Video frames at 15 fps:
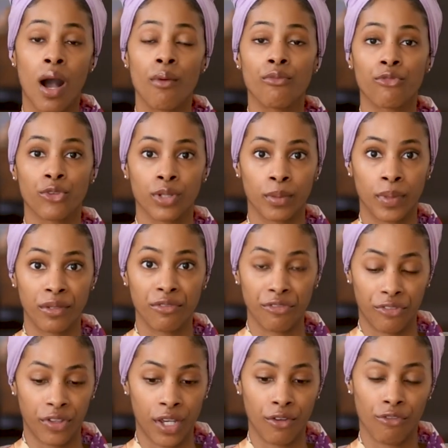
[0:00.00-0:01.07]
comfortably
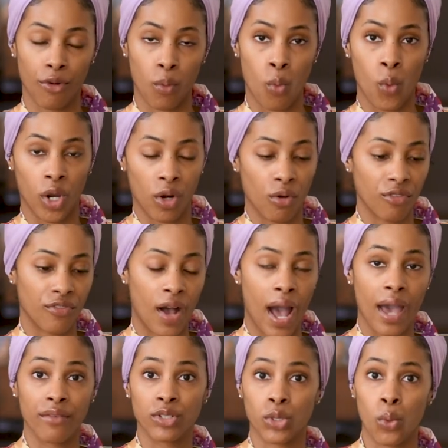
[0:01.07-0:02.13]
fit from one oh
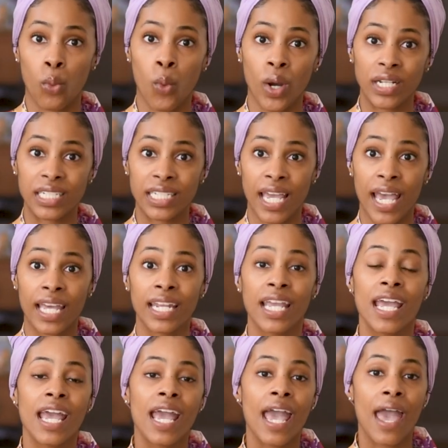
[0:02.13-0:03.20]
five to one ten.